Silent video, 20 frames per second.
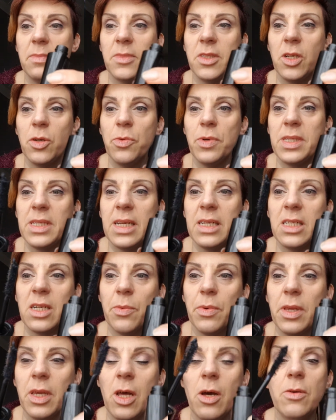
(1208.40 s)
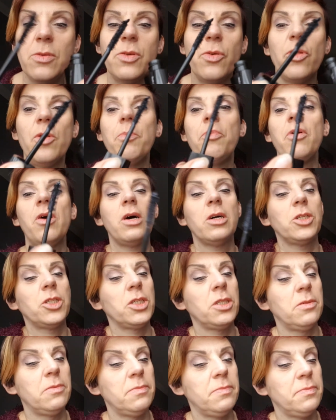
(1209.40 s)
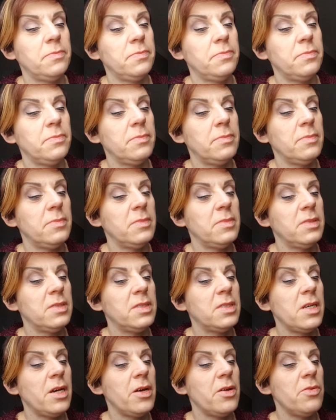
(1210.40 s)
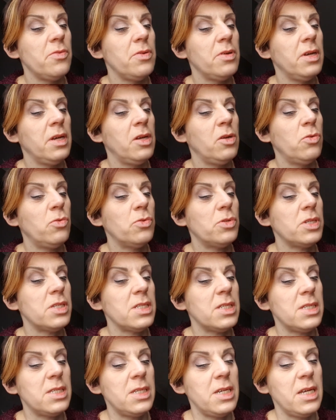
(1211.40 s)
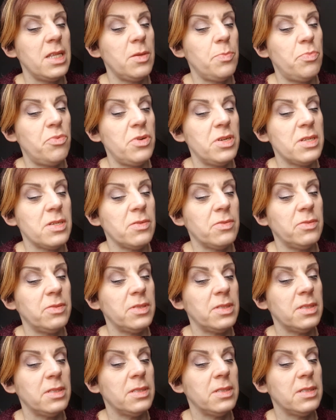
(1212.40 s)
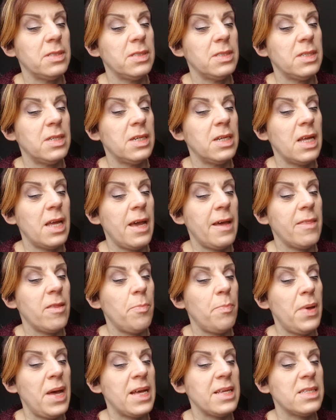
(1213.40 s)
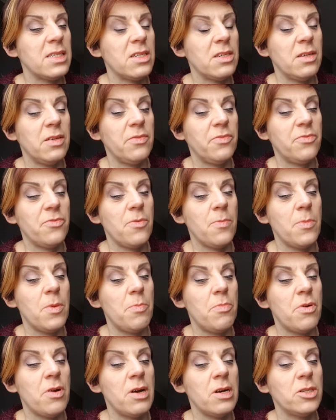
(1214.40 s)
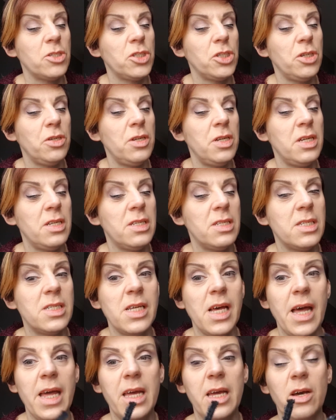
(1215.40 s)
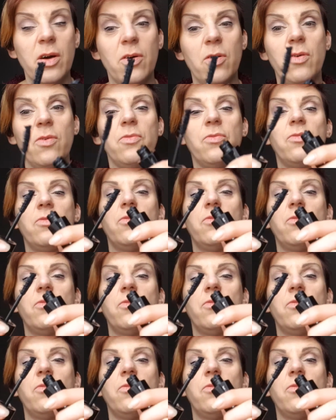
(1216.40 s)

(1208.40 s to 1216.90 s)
So you always end up with loads on the brush. So in order to see the bristles and get the best from the brush, you need to take off